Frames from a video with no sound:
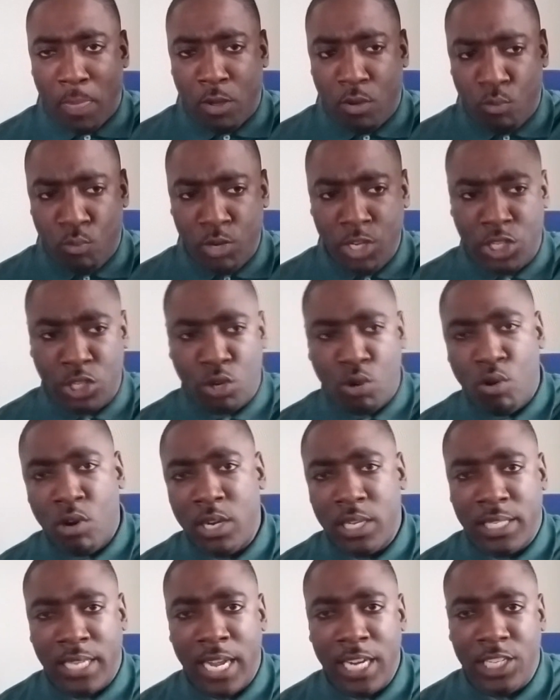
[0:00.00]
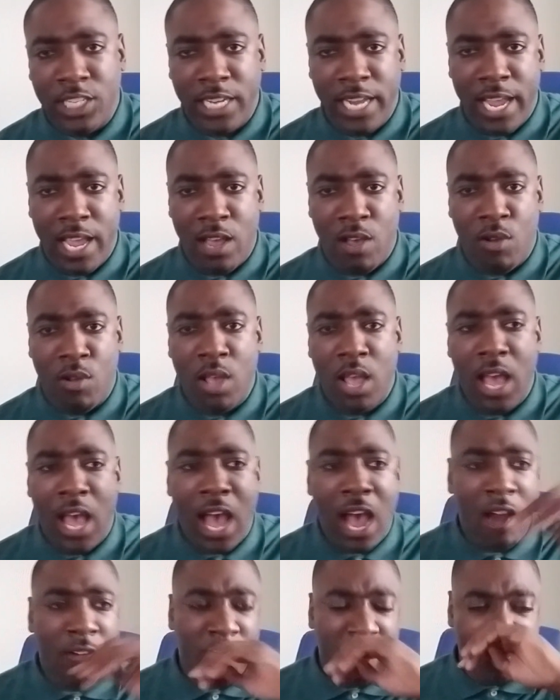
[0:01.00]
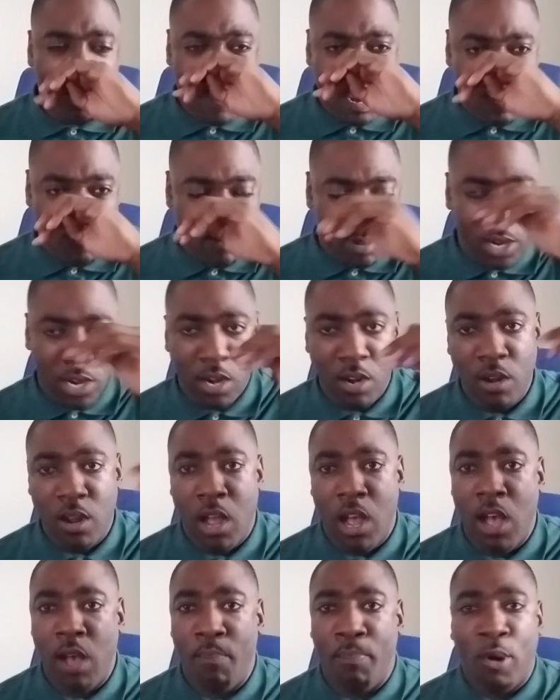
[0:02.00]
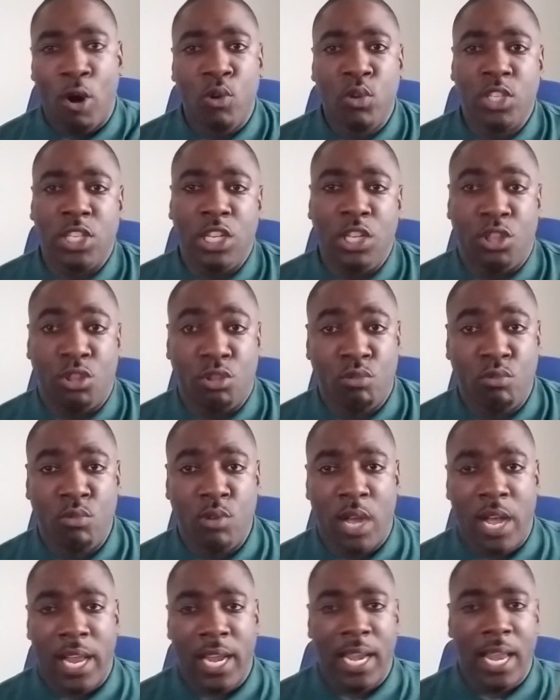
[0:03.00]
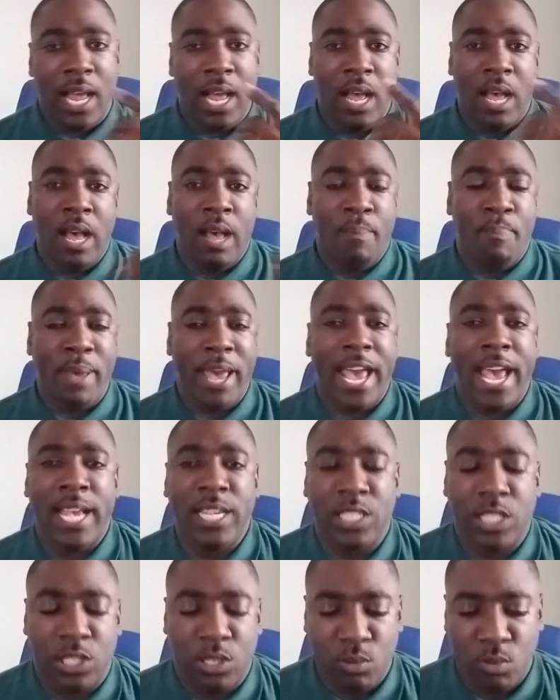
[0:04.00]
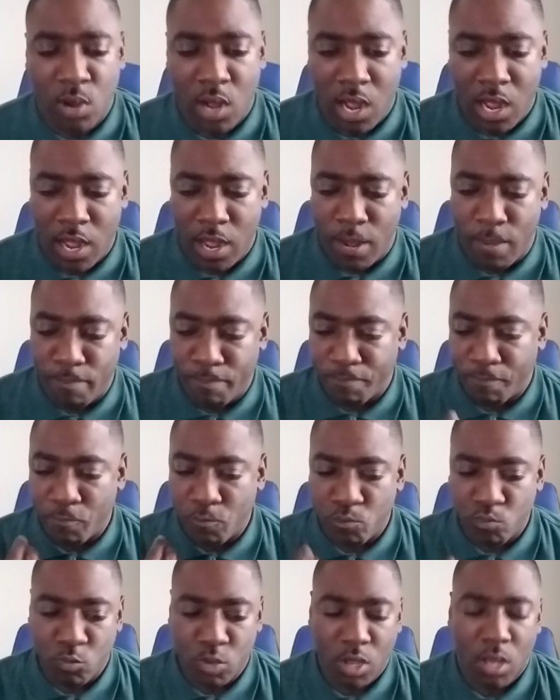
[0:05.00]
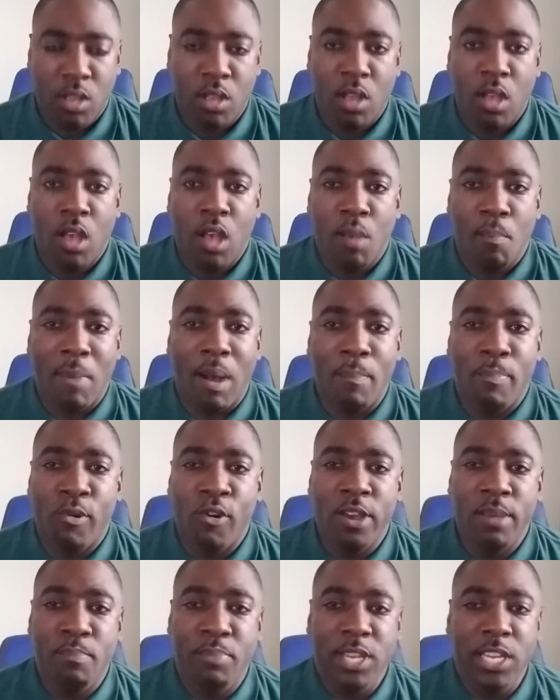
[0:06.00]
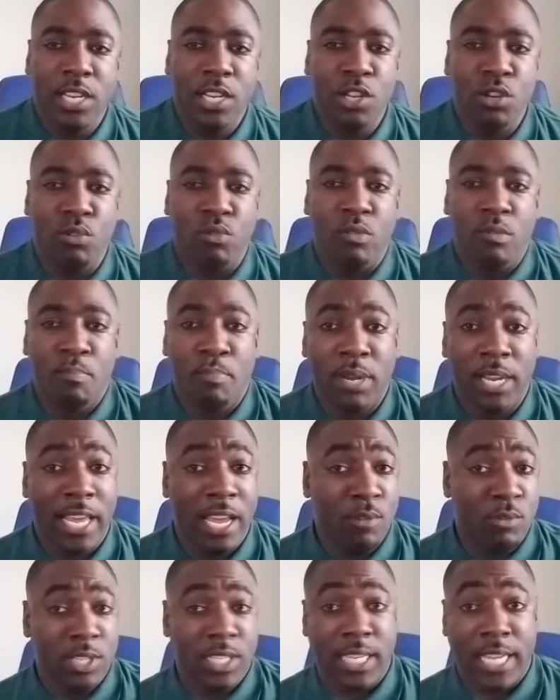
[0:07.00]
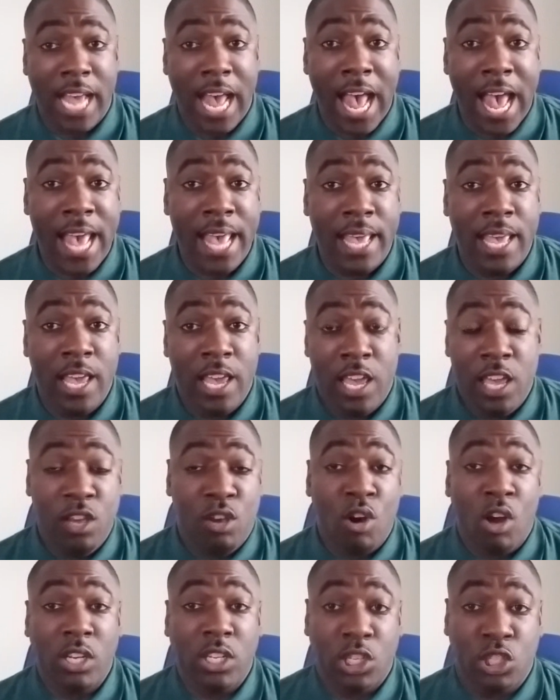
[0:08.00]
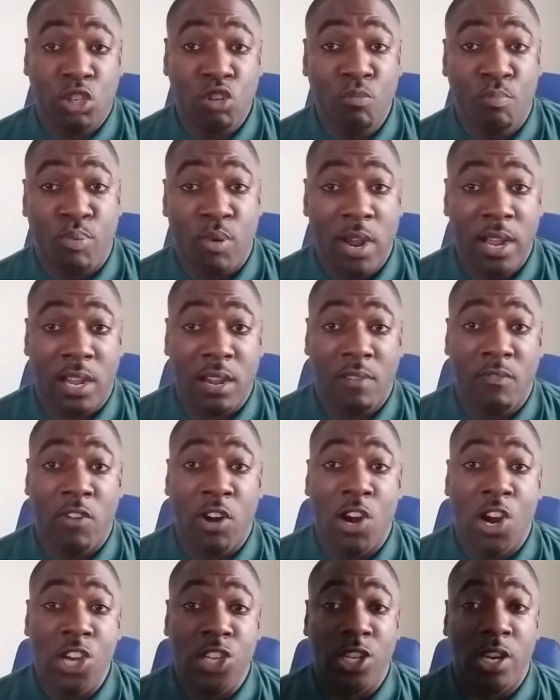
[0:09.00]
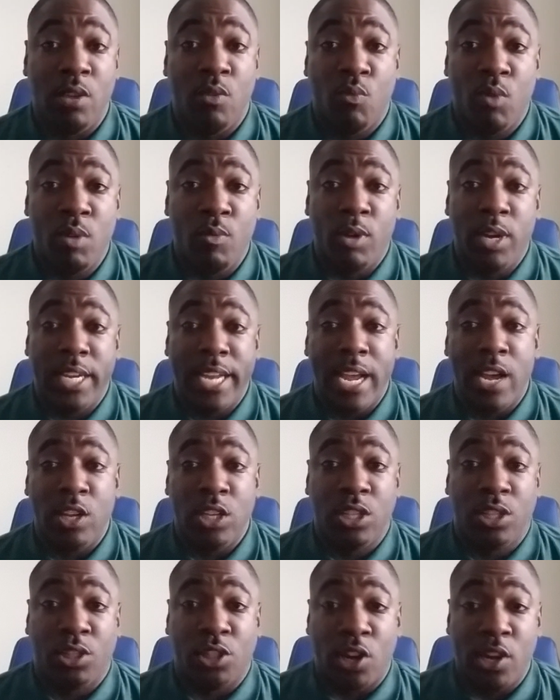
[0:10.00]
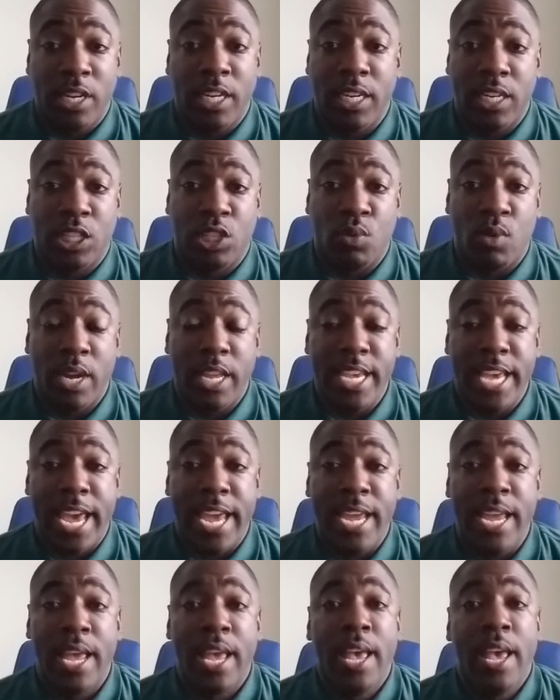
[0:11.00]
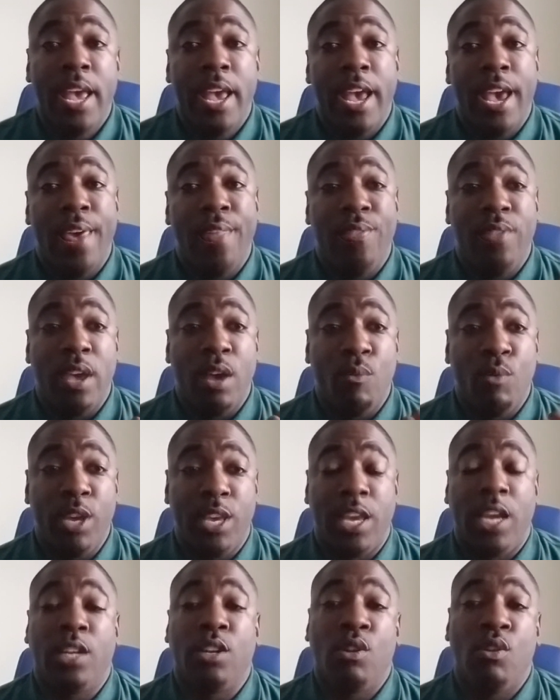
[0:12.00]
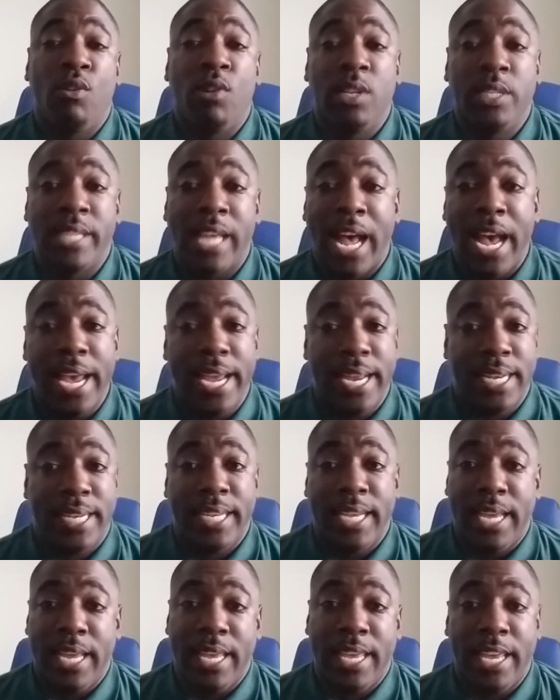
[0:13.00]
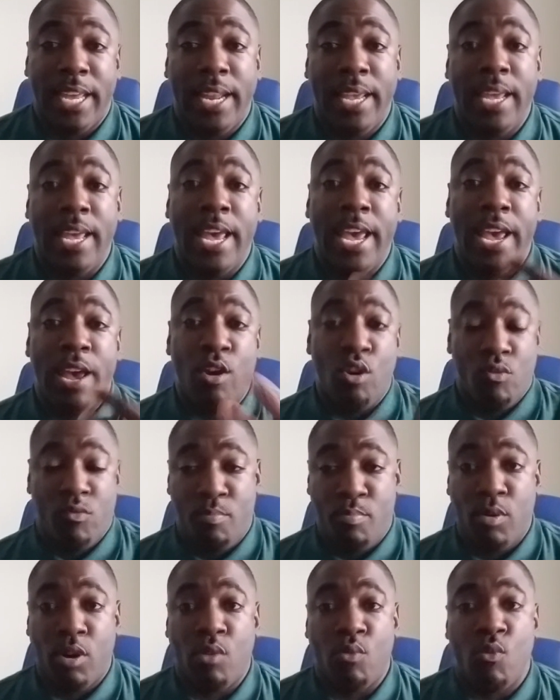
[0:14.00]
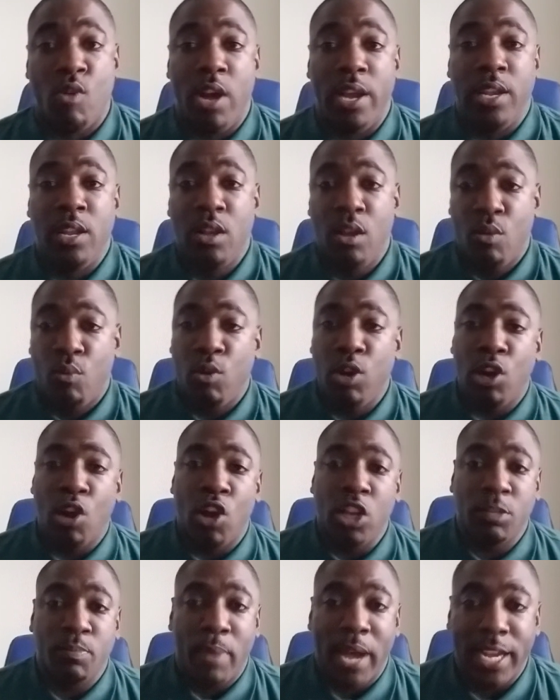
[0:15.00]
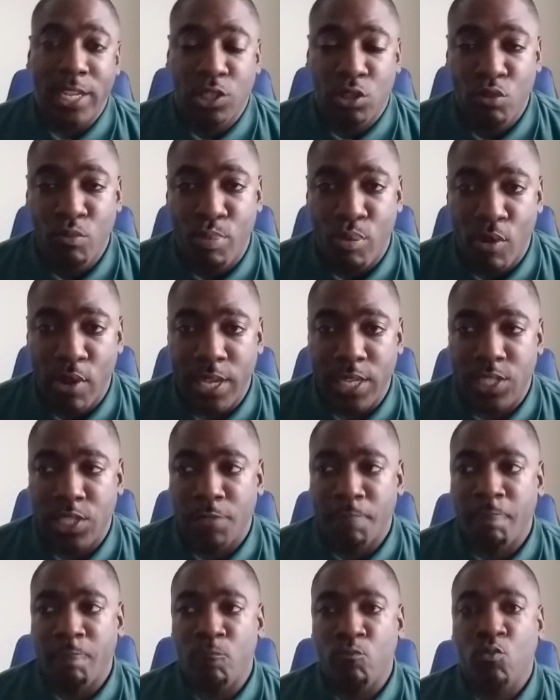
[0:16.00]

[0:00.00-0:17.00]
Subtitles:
We scored a touchdown. I remember Posey threw a pass to my boy B. New. Belay was Scott. He caught the 2-point conversion. We were down 30-28, and then we kicked the onside and didn't get it, and Overbrook won. We lost by 2 points.